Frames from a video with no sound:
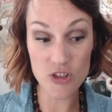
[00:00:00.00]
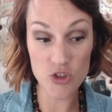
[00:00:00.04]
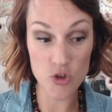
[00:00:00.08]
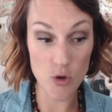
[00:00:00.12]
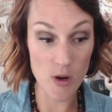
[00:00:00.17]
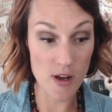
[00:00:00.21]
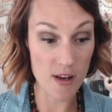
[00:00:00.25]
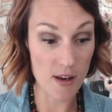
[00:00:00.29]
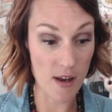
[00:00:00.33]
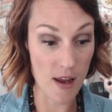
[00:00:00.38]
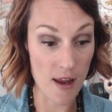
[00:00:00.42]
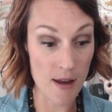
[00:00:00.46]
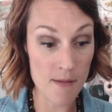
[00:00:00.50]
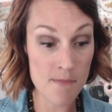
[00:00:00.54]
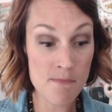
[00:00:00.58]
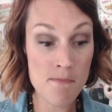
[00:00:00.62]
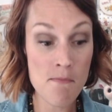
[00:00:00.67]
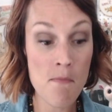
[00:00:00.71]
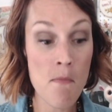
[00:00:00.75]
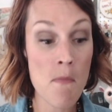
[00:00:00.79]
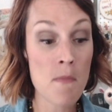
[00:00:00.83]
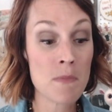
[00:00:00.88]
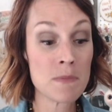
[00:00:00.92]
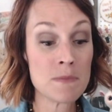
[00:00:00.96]
join in.
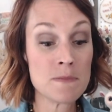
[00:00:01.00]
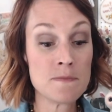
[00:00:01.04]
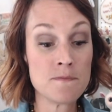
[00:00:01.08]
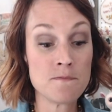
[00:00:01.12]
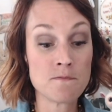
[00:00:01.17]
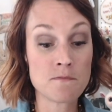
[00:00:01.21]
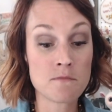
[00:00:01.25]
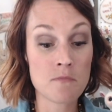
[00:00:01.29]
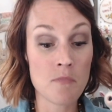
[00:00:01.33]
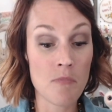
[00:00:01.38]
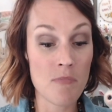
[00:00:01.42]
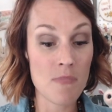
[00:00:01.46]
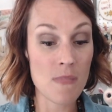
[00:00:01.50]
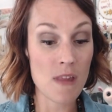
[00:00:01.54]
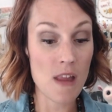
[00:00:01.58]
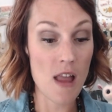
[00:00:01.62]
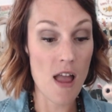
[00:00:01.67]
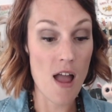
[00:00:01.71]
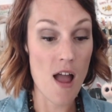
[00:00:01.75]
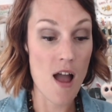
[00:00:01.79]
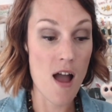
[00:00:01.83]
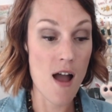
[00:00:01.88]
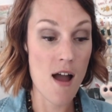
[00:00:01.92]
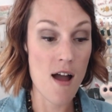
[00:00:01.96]

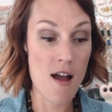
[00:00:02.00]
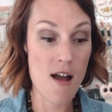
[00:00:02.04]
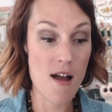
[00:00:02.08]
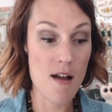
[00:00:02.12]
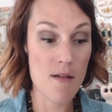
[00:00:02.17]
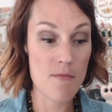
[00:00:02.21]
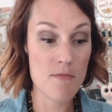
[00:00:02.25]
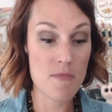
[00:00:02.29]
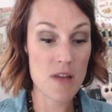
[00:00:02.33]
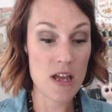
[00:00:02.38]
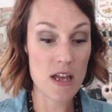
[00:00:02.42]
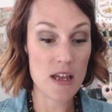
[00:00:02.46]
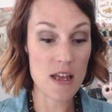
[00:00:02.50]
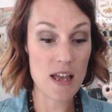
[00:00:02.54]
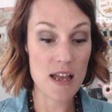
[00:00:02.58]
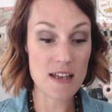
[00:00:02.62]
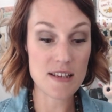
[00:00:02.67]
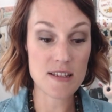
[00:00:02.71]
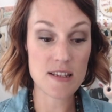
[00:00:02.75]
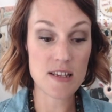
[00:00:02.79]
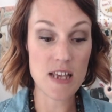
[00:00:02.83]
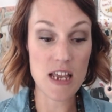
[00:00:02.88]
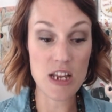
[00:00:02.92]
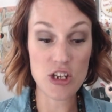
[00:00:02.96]

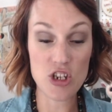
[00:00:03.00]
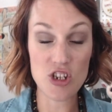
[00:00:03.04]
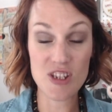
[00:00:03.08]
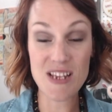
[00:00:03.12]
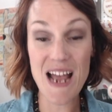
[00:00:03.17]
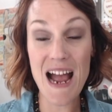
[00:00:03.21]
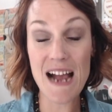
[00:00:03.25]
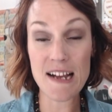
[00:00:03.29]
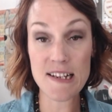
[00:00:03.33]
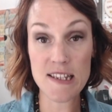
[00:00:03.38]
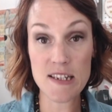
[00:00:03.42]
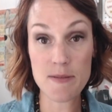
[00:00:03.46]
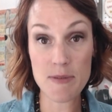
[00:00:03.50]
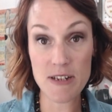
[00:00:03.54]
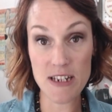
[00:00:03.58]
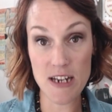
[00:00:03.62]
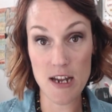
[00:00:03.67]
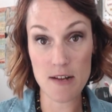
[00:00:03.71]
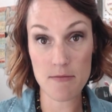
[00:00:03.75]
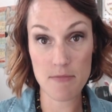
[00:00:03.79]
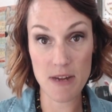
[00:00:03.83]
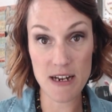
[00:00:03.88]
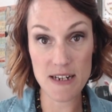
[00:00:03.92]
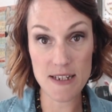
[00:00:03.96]
As it just has to be
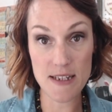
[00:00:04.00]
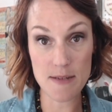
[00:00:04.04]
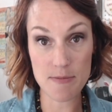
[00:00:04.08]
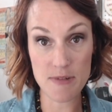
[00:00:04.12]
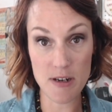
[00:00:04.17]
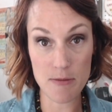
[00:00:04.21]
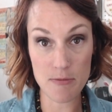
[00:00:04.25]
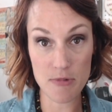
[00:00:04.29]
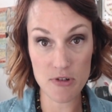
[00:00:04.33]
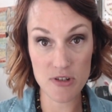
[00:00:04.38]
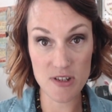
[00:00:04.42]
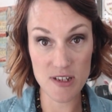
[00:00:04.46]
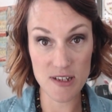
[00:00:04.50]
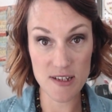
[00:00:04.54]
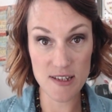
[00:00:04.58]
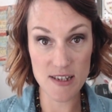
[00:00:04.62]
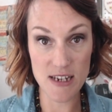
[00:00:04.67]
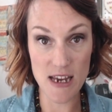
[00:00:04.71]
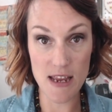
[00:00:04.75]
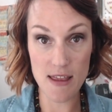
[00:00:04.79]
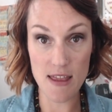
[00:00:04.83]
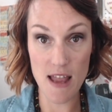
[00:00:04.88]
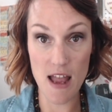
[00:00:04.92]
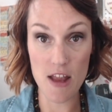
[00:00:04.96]
done by September
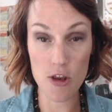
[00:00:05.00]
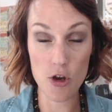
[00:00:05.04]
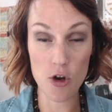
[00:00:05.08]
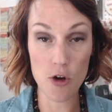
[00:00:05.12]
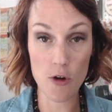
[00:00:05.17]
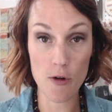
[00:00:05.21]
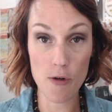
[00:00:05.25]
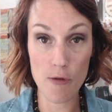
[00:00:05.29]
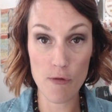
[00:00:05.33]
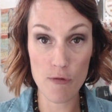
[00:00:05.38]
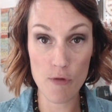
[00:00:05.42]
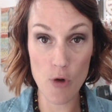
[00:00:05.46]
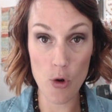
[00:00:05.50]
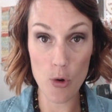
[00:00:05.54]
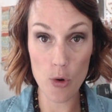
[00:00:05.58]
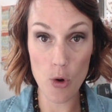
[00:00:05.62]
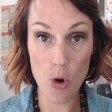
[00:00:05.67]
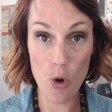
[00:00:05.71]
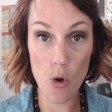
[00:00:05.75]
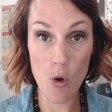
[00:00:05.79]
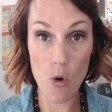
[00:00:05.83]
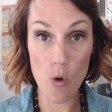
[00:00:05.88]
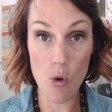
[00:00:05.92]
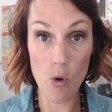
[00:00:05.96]
16th, and your
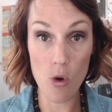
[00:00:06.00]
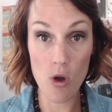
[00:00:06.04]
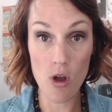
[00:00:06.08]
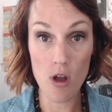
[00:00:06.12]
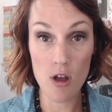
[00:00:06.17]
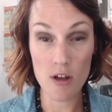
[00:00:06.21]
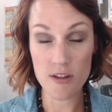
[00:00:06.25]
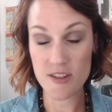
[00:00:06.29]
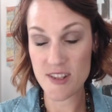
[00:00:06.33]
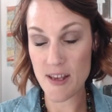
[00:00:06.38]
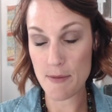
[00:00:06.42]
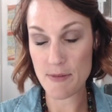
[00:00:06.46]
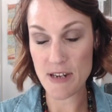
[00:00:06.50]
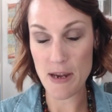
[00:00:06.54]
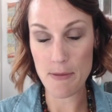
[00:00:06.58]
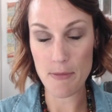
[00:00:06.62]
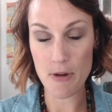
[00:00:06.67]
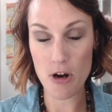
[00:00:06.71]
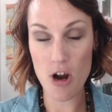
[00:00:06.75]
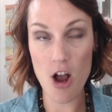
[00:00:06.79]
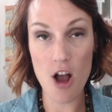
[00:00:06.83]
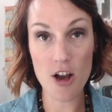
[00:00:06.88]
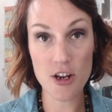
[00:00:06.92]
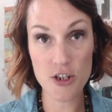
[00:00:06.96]
photo
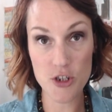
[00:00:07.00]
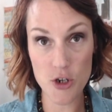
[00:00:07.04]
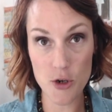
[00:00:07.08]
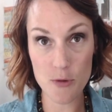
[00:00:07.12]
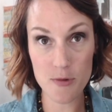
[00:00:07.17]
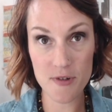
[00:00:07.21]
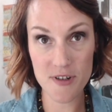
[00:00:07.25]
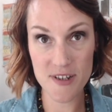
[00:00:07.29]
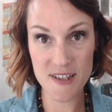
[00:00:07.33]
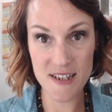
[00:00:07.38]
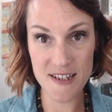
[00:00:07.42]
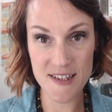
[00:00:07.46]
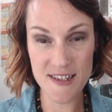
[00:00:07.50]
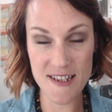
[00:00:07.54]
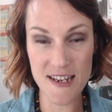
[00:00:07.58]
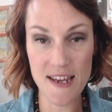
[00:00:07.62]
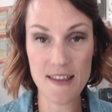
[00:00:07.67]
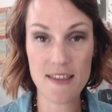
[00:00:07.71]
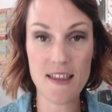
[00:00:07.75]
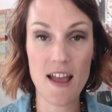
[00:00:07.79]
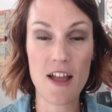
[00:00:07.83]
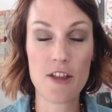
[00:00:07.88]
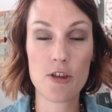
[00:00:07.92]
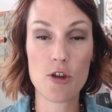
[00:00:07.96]
October
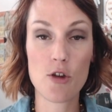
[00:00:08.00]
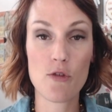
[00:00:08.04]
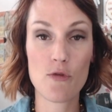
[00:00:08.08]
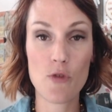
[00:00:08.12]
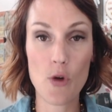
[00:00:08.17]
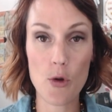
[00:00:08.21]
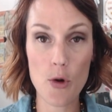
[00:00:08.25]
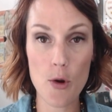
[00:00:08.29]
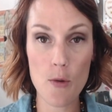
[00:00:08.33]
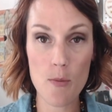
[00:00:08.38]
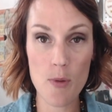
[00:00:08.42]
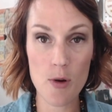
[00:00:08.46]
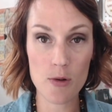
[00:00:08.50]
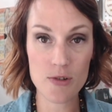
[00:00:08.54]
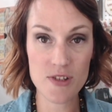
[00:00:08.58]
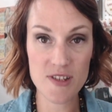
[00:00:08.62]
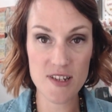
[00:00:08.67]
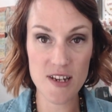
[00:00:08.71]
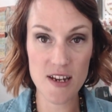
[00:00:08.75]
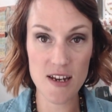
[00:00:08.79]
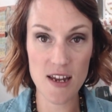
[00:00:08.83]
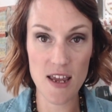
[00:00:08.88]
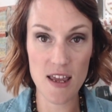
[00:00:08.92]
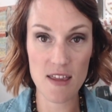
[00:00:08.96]
16th, and your photo
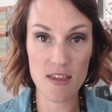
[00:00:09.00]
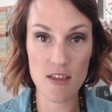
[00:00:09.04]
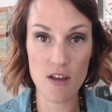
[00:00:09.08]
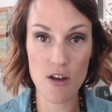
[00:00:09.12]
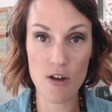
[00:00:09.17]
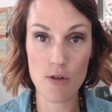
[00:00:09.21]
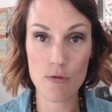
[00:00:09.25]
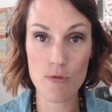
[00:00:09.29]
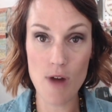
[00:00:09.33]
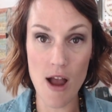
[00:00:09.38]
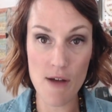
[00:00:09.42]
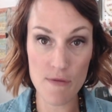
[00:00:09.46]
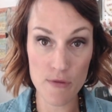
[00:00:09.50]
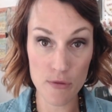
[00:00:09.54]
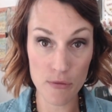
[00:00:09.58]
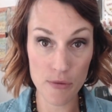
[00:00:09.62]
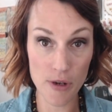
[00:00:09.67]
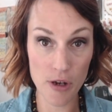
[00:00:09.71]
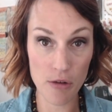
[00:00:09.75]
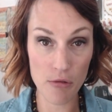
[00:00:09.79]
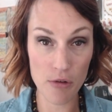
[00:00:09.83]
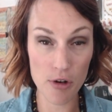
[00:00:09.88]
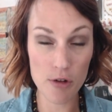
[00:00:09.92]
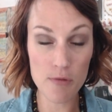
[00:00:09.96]
posted in the
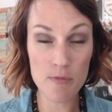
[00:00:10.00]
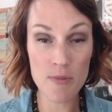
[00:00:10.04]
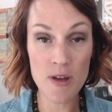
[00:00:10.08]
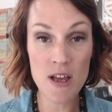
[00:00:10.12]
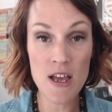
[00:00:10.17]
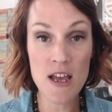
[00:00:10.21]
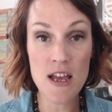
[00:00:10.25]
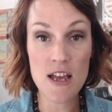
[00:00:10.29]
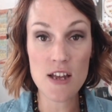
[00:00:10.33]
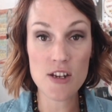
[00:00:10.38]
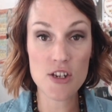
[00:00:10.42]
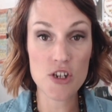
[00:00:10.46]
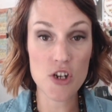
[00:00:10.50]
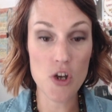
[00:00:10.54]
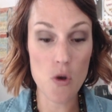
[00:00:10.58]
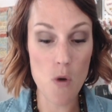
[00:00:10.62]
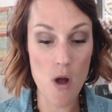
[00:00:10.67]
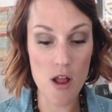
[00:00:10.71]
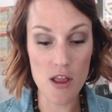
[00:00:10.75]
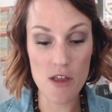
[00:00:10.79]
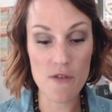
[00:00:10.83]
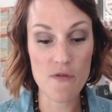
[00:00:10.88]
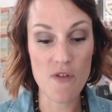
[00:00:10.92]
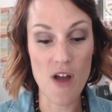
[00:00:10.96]
Ravelry group to
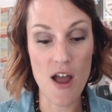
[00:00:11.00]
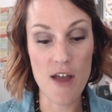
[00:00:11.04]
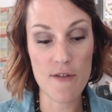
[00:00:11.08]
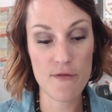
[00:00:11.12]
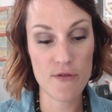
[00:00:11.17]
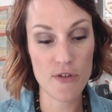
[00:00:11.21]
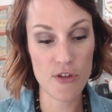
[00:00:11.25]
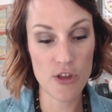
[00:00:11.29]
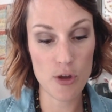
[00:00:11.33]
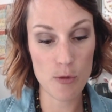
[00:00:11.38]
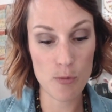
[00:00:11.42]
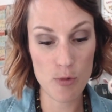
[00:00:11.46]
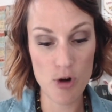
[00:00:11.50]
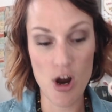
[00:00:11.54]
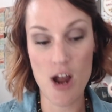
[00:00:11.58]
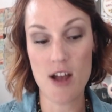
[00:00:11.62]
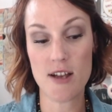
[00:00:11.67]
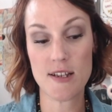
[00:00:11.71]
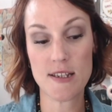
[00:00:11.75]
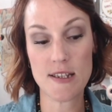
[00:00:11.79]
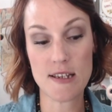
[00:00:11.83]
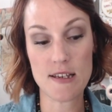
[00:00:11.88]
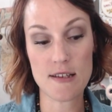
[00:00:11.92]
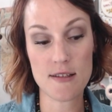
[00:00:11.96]
qualify for the
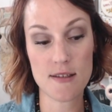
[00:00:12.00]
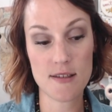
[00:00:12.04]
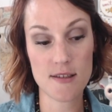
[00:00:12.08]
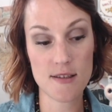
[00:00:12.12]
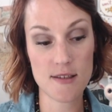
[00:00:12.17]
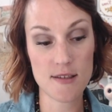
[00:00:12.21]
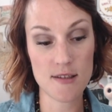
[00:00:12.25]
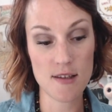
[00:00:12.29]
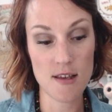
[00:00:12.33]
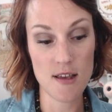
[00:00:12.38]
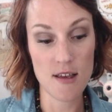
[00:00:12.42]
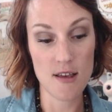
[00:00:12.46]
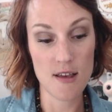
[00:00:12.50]
prizes.